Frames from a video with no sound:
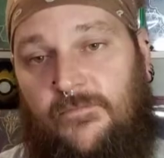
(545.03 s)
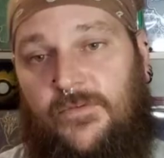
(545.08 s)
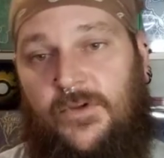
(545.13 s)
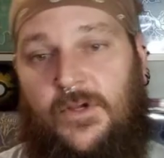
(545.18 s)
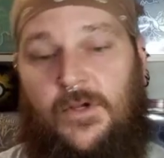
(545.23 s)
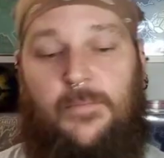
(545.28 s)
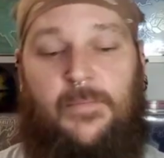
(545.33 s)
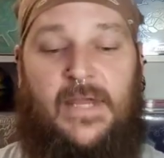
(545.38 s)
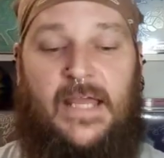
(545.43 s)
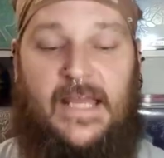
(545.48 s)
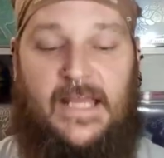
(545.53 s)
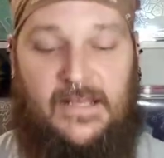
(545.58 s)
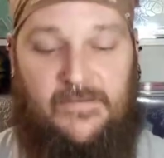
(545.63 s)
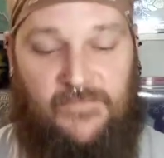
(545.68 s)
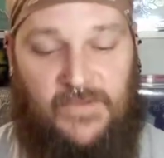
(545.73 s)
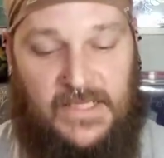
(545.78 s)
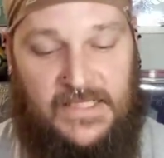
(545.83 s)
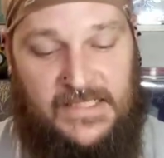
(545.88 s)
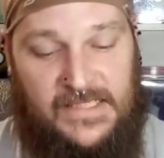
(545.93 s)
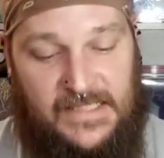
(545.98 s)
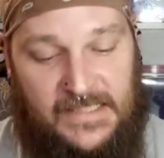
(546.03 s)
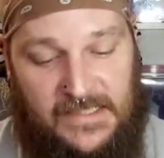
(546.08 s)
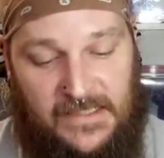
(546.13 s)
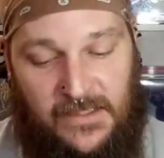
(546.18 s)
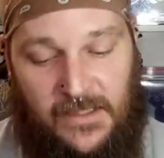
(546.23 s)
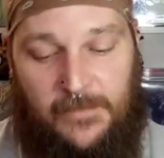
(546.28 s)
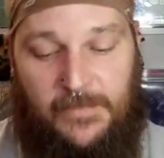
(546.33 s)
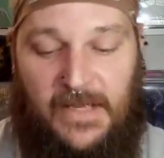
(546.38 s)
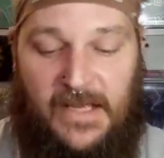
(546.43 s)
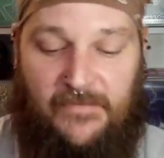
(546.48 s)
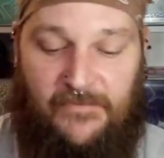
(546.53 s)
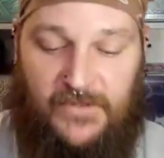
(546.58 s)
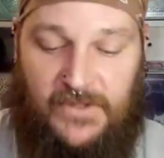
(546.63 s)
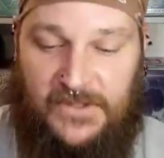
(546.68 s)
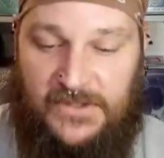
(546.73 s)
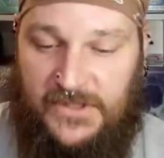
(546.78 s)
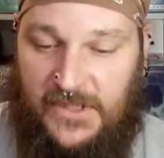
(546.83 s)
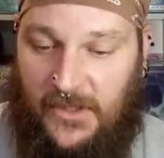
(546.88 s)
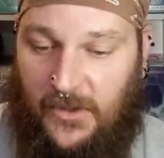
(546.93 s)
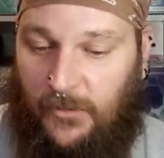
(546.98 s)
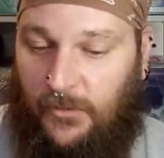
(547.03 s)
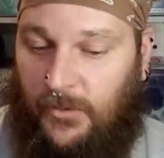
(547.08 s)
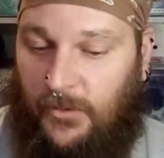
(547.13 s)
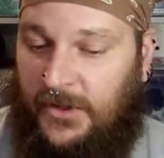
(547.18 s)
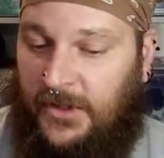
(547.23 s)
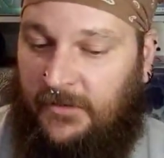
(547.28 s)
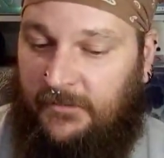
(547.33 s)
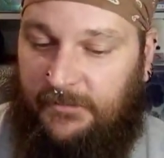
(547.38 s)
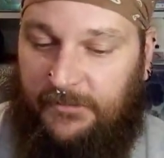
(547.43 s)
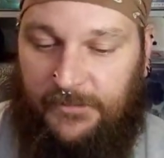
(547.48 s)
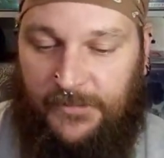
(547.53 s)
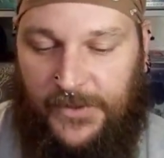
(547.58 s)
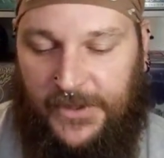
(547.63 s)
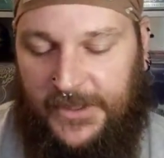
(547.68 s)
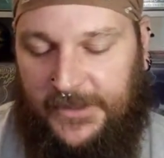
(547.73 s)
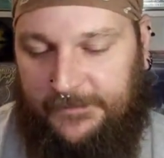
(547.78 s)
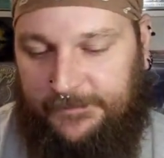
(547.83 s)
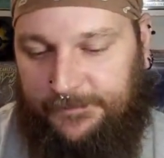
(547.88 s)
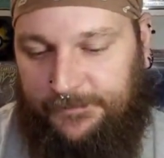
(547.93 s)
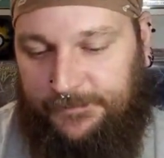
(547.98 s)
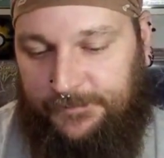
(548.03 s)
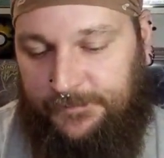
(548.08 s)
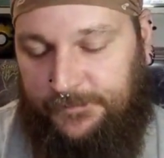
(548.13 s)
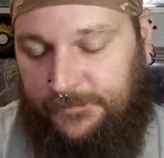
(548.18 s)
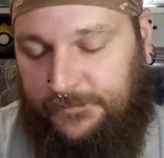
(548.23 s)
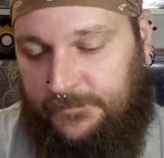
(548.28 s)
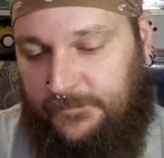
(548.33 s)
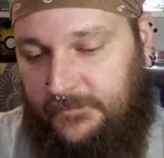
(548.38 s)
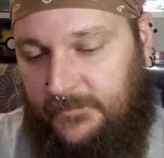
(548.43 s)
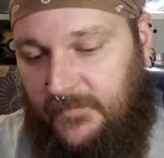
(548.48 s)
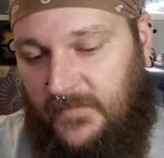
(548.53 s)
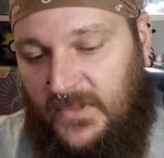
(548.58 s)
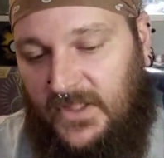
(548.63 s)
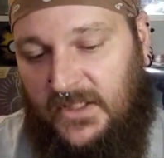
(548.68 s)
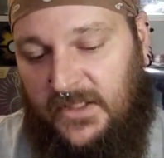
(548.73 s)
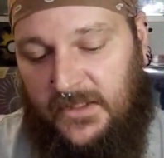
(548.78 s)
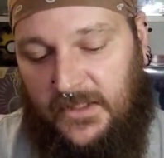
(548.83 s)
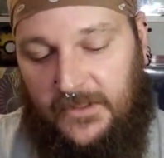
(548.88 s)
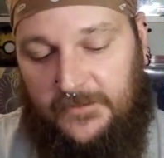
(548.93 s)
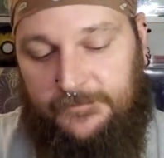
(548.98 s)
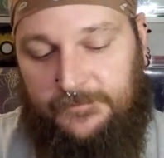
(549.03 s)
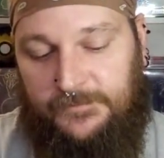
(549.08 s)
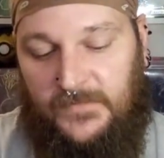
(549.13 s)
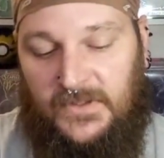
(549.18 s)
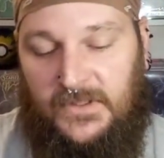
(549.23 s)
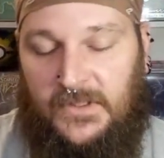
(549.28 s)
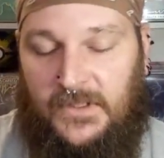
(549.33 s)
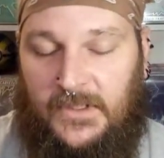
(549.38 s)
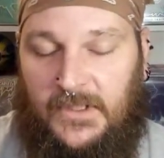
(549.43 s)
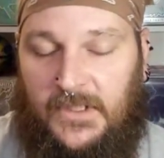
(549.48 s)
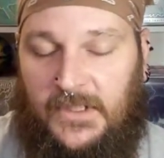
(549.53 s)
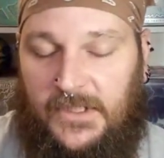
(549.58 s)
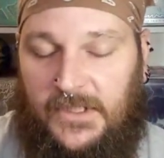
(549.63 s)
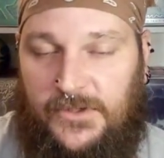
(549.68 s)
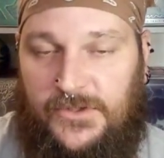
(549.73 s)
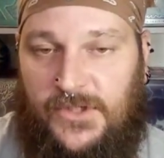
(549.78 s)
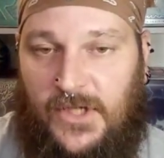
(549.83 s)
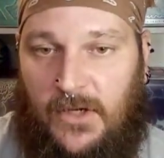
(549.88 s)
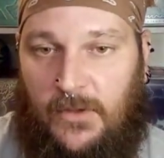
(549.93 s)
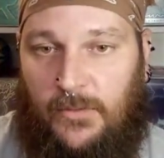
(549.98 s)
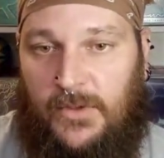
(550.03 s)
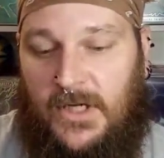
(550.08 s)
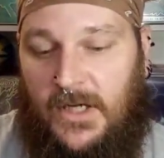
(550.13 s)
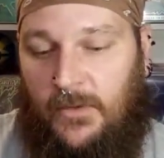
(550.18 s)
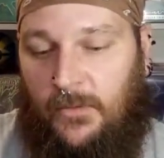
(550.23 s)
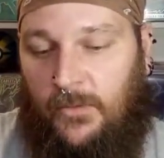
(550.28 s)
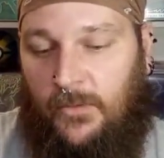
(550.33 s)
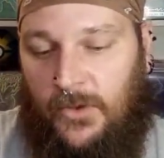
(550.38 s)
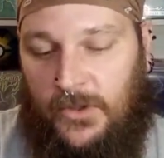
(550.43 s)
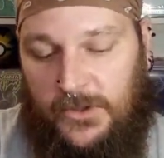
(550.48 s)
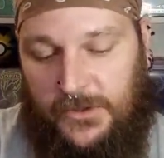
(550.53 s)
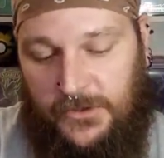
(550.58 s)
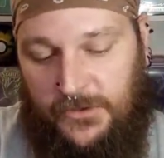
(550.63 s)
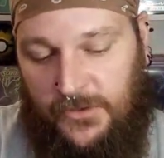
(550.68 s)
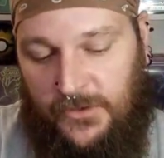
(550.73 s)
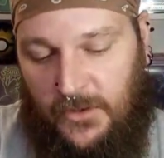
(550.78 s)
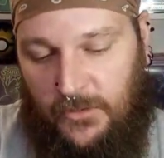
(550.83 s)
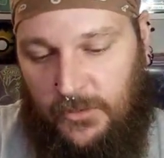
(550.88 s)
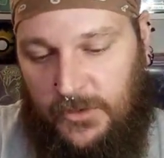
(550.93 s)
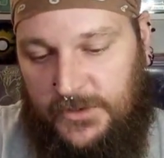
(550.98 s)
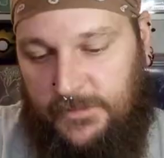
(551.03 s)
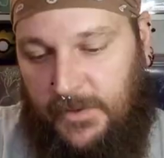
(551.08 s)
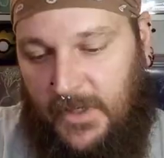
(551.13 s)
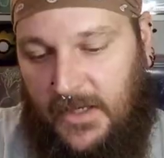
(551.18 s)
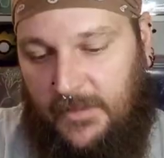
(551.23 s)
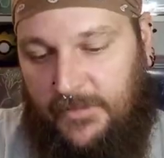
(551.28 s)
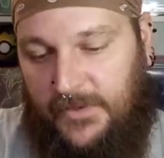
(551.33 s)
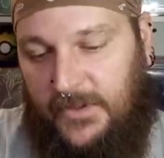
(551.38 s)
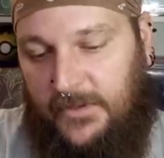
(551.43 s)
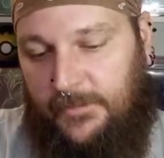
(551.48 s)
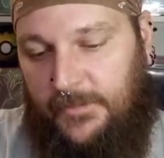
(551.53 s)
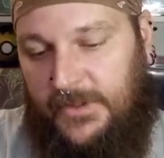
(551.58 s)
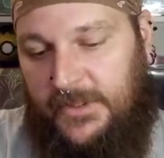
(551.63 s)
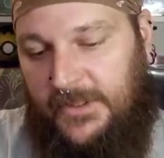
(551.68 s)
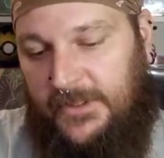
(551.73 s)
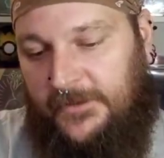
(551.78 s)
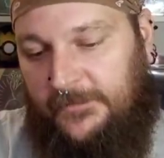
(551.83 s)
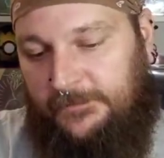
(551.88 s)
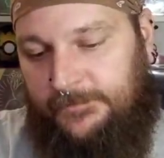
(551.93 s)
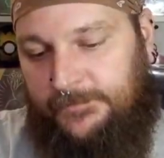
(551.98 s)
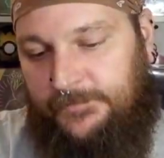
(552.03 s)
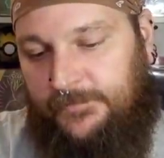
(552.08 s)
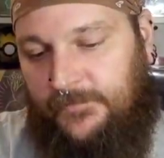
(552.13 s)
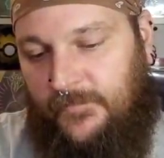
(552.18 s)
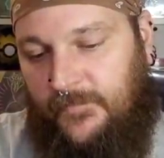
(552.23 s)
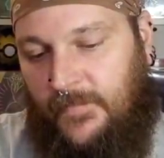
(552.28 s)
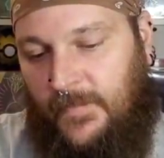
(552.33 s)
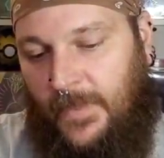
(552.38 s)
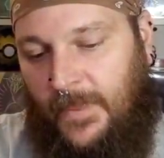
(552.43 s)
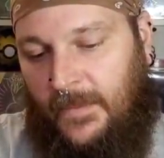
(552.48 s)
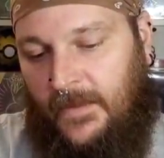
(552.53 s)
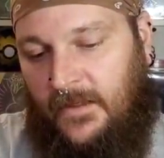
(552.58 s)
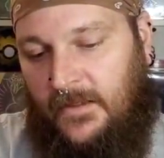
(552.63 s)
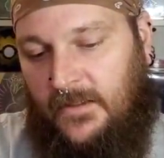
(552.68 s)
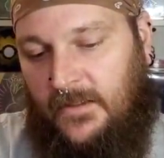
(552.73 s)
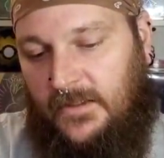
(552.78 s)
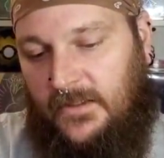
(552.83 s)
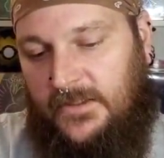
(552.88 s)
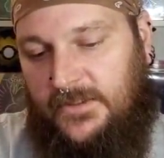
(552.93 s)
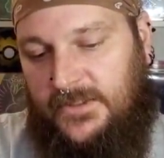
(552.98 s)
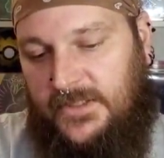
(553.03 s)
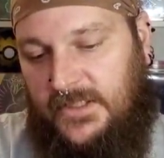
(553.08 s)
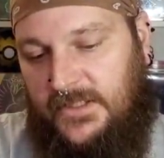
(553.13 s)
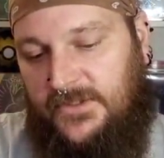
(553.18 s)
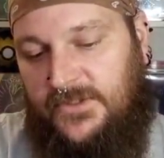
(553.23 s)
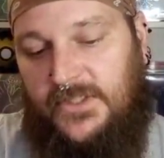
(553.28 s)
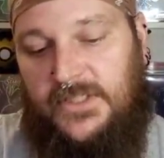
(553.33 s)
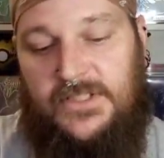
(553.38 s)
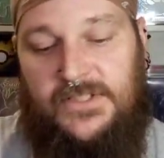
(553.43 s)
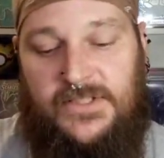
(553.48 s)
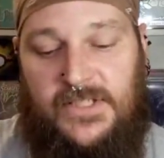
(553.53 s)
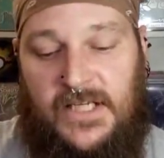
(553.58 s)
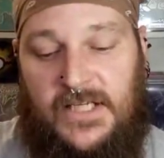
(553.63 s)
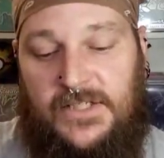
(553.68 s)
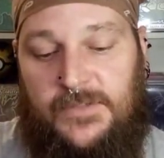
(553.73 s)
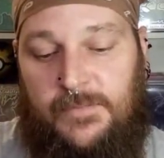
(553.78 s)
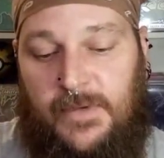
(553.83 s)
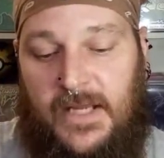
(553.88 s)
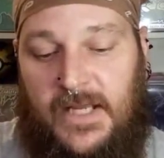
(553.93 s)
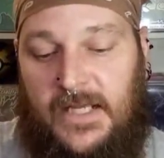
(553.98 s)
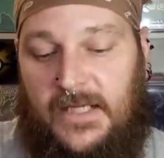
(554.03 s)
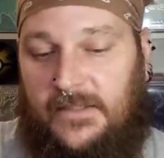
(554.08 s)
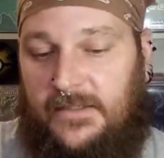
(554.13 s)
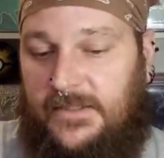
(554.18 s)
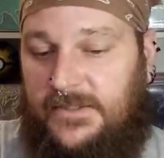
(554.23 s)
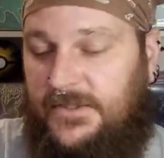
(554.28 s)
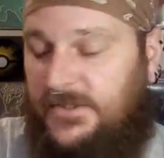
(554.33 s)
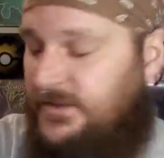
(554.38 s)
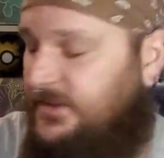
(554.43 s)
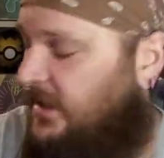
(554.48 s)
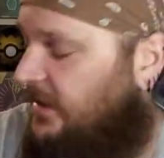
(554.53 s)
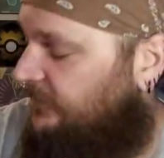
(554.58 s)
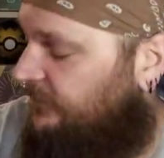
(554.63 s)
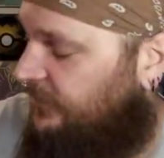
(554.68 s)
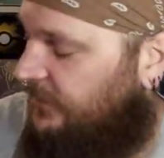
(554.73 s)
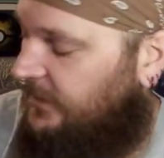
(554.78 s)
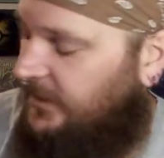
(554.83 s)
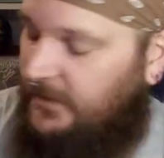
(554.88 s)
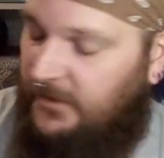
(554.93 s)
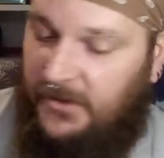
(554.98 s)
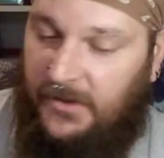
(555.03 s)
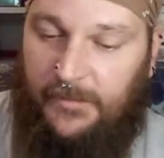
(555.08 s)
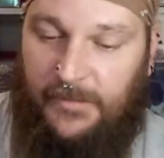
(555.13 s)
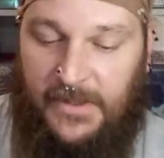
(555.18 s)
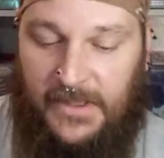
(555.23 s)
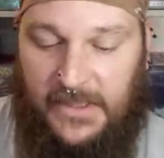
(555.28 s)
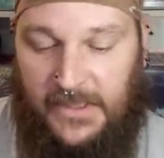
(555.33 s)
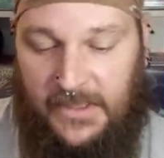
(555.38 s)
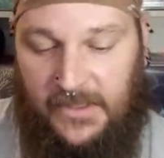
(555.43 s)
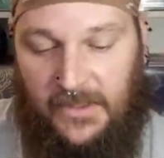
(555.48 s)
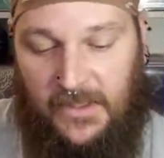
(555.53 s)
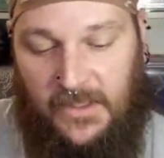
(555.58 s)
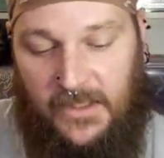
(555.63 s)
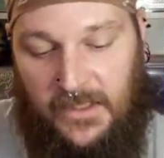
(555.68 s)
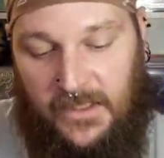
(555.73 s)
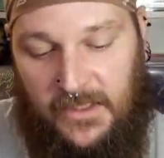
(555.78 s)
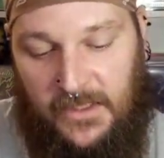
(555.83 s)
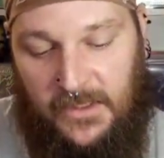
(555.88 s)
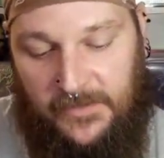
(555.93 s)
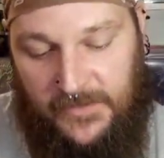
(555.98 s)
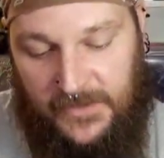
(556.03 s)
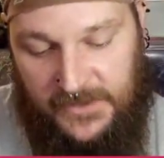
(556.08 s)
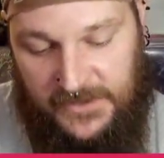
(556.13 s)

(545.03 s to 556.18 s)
feel bad if I did end up having to sell one of them. But, you know, you saw what I want. You know what's popping up in here. Let's get to this next pack. This is definitely going to be the